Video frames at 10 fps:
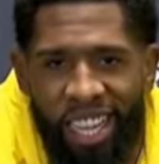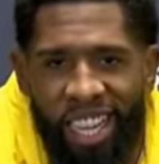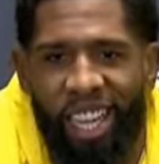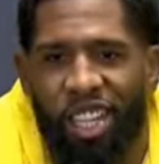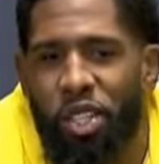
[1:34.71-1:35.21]

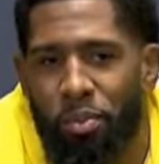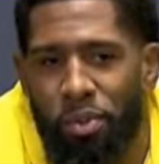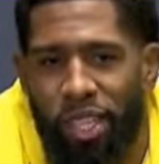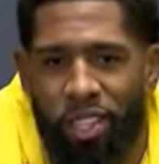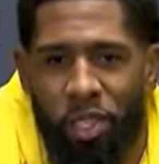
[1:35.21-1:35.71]
I try to
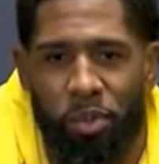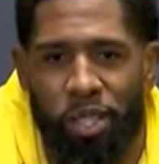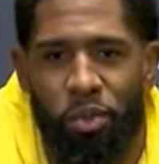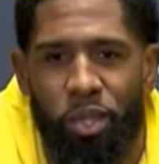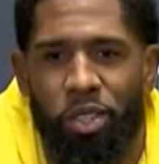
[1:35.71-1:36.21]
play a little bit
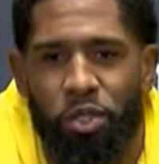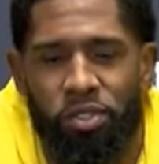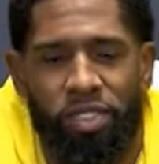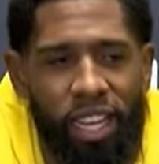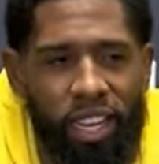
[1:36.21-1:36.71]
1 through
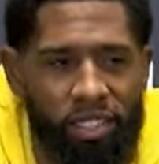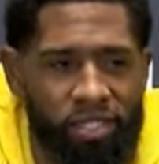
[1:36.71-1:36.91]
5,